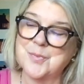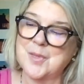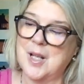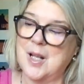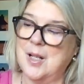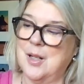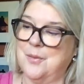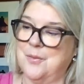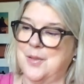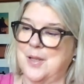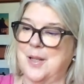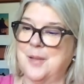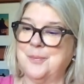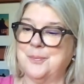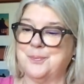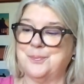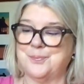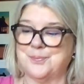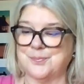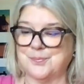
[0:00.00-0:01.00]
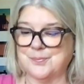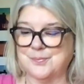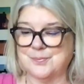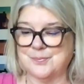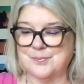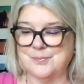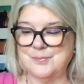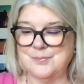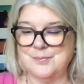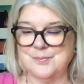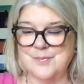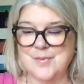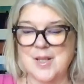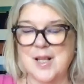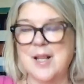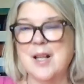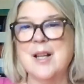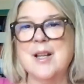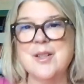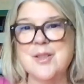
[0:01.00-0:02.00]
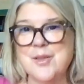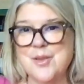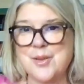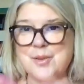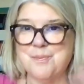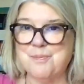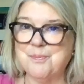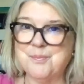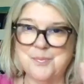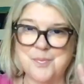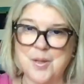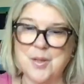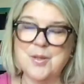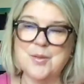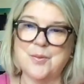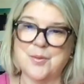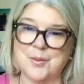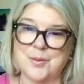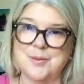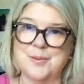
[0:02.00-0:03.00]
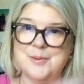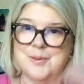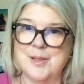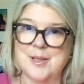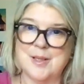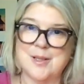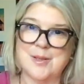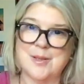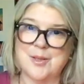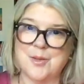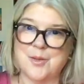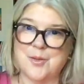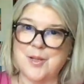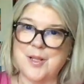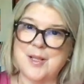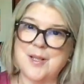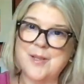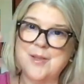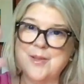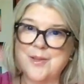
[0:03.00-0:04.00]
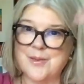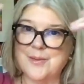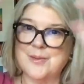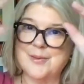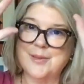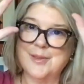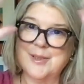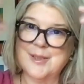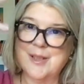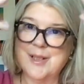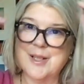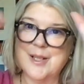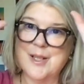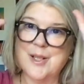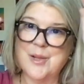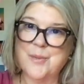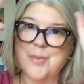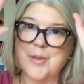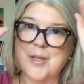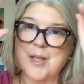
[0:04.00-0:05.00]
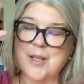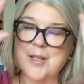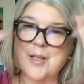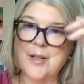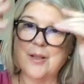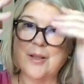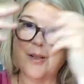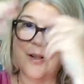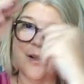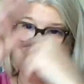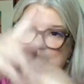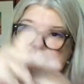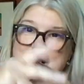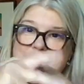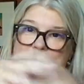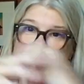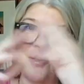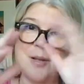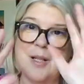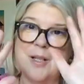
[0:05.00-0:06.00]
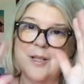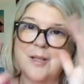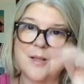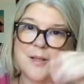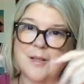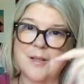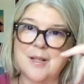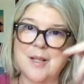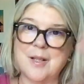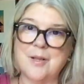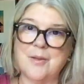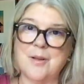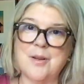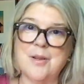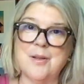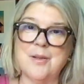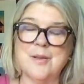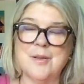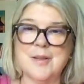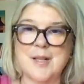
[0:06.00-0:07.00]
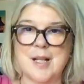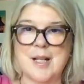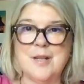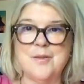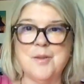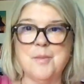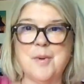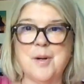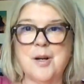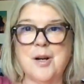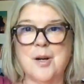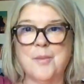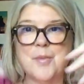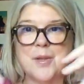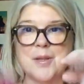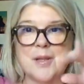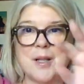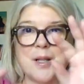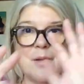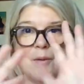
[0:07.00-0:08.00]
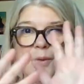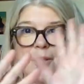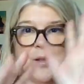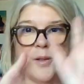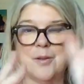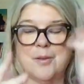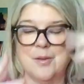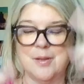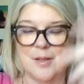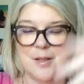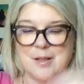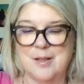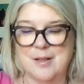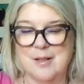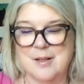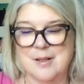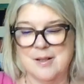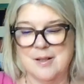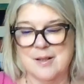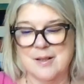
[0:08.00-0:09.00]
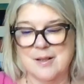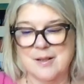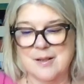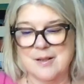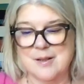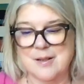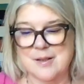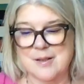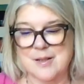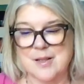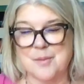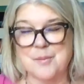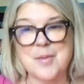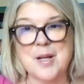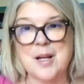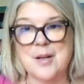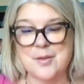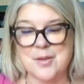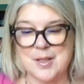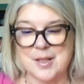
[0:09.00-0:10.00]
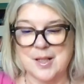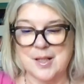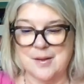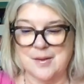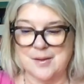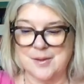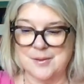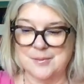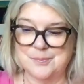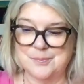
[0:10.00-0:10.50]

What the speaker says: I love that. It's just beautiful, the trees. But they don't cast shadow on each other. They live apart, but they grow somehow together.